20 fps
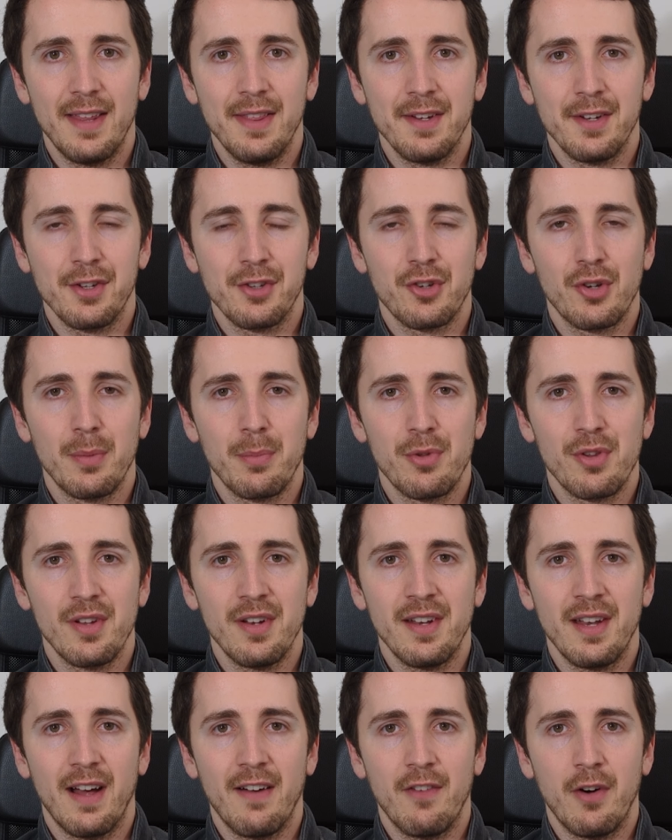in the
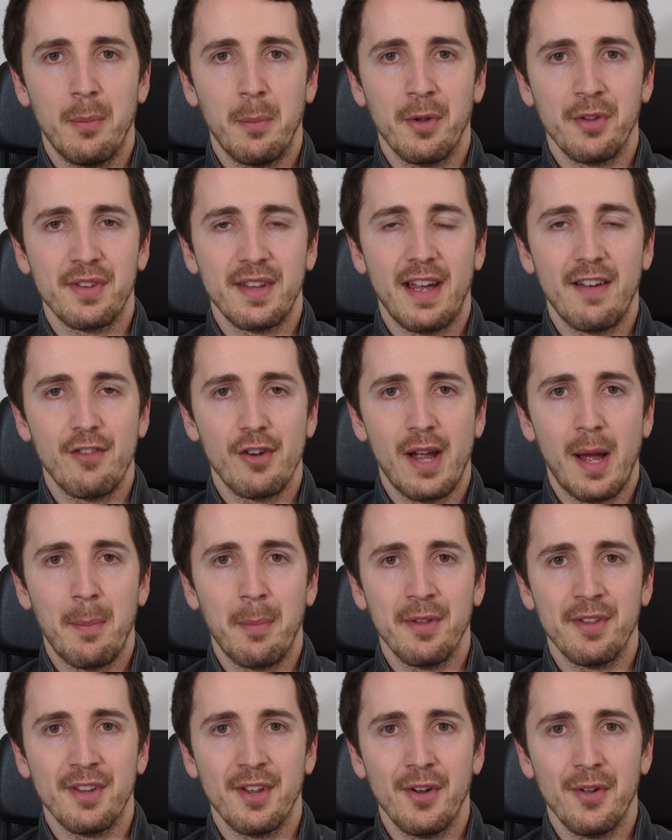description of almost every
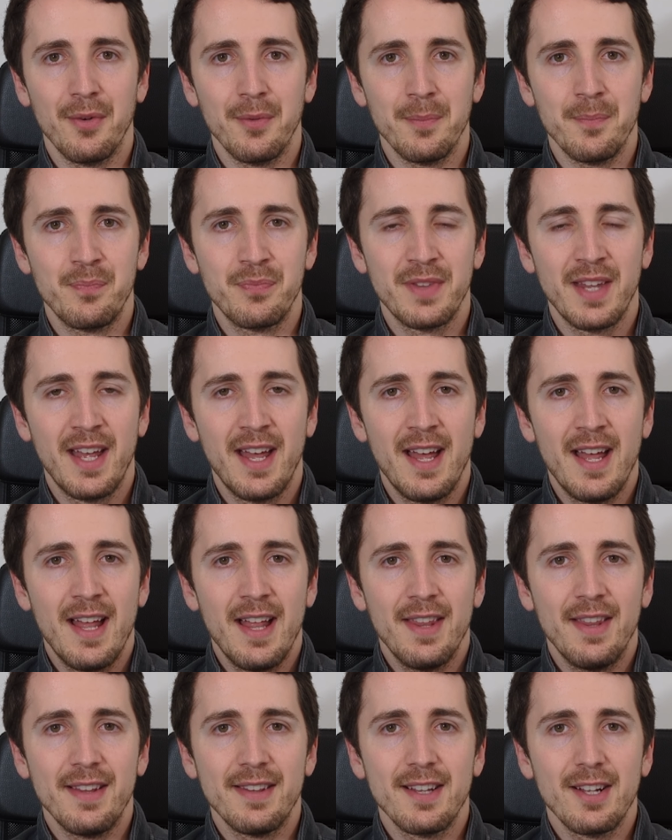episode.
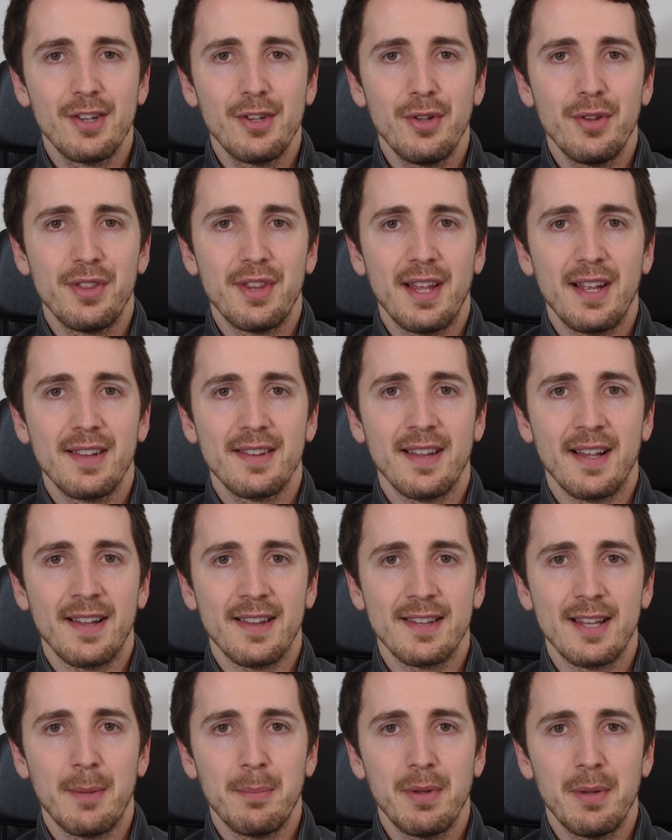These include things like
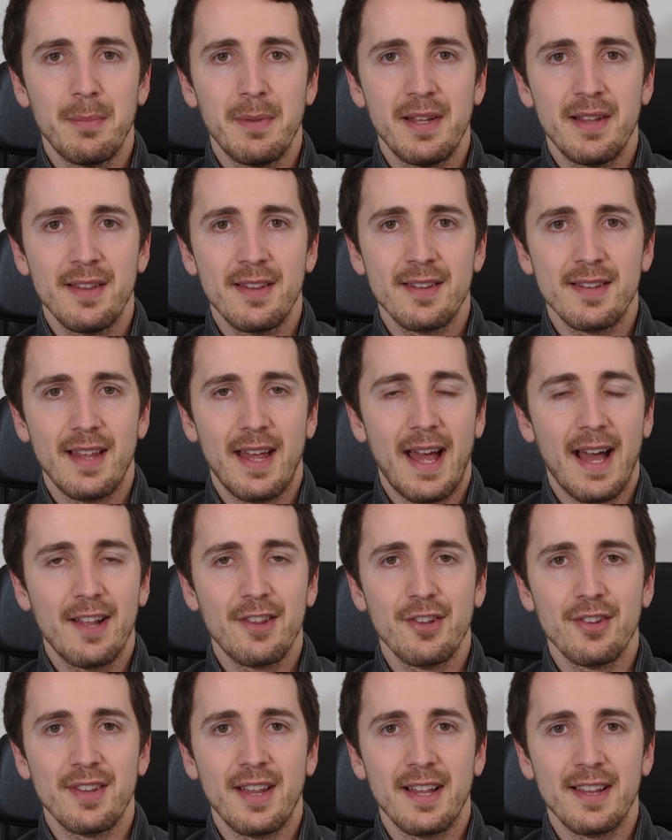supplements,
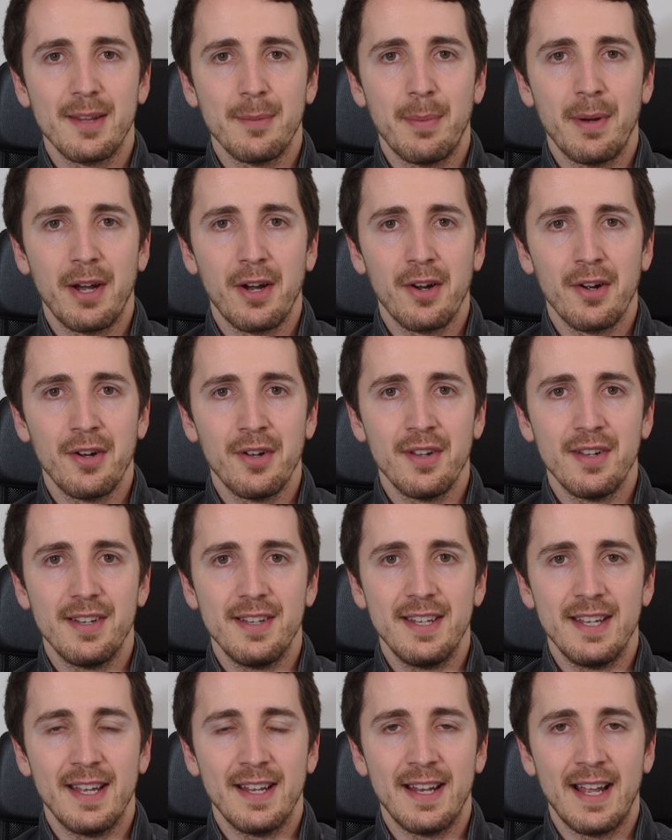exercise apparel,
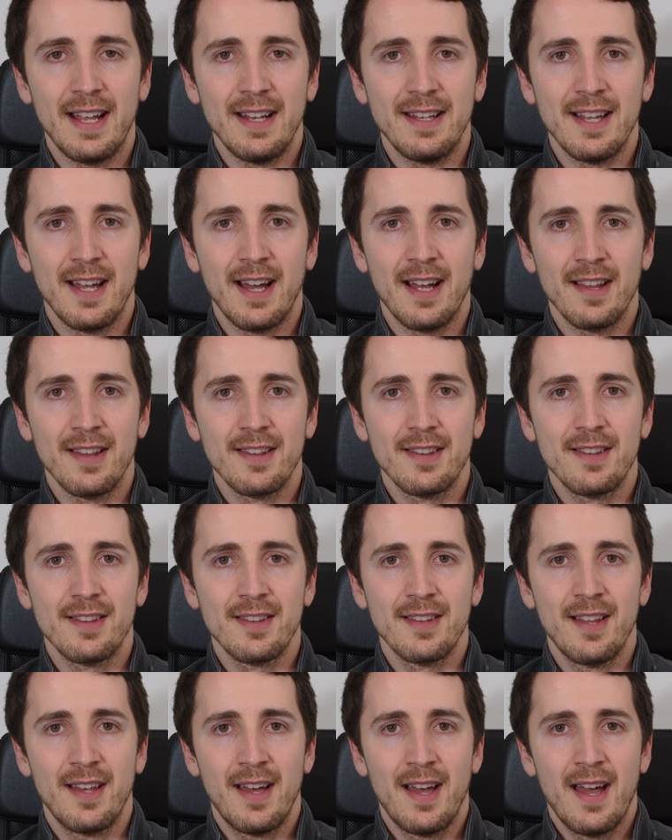DNA
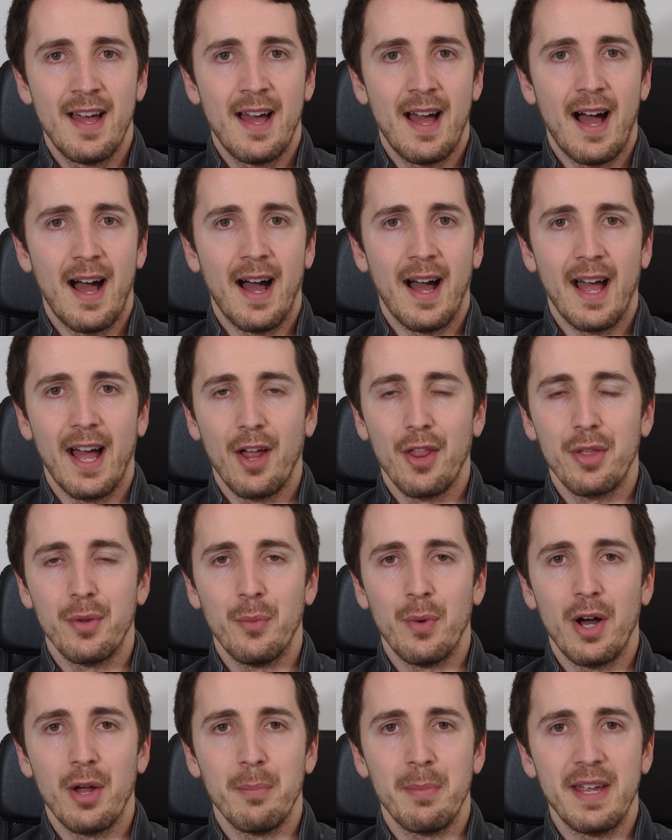tests, health and
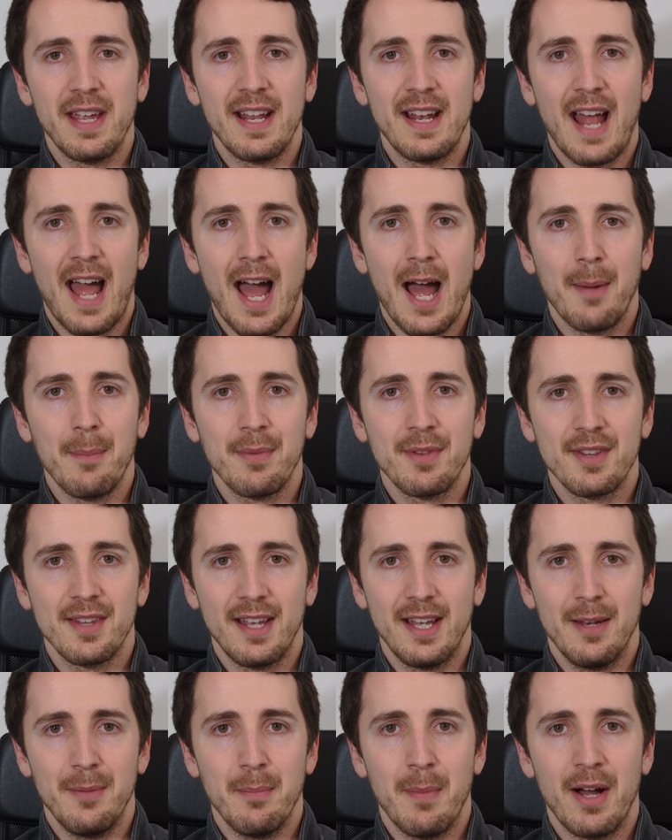well-being apps,
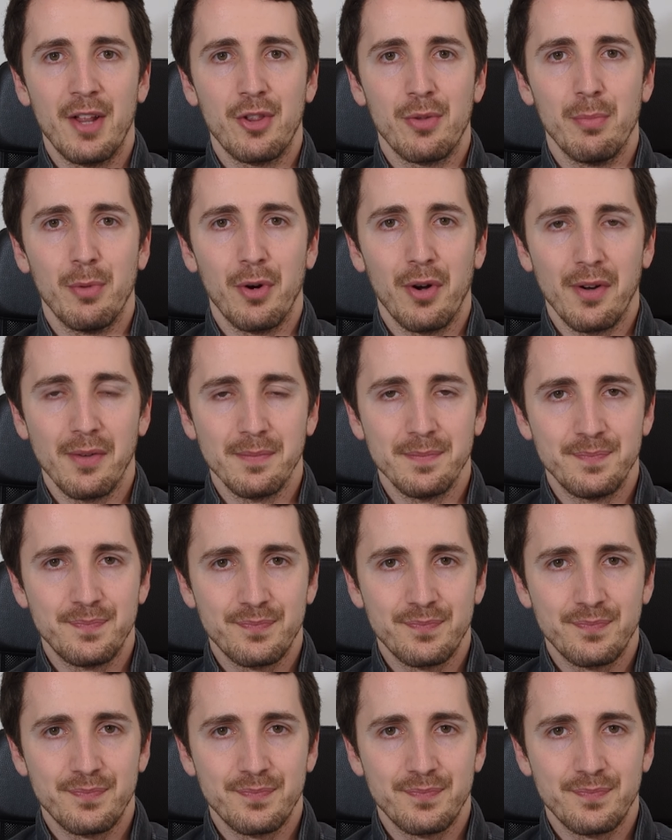and much more.